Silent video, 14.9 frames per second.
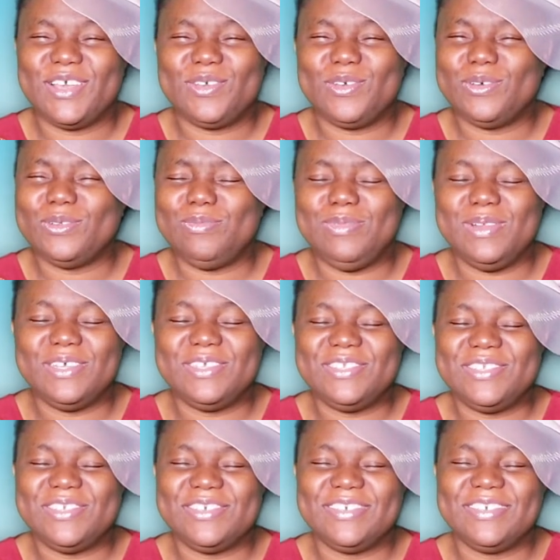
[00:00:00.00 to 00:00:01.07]
God
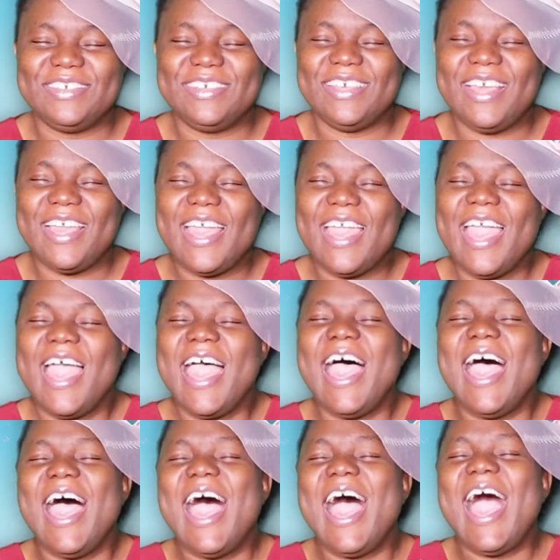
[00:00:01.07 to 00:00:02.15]
bless you.
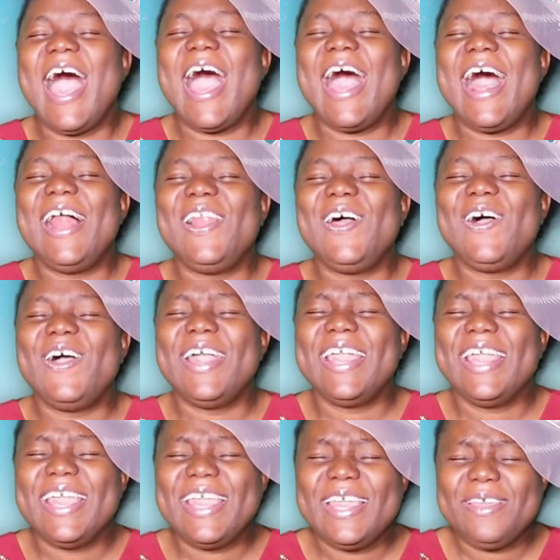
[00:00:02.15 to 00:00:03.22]

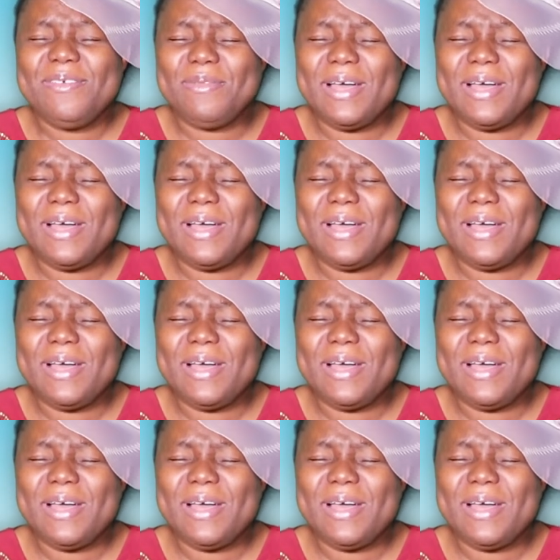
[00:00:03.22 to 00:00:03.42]
Elohim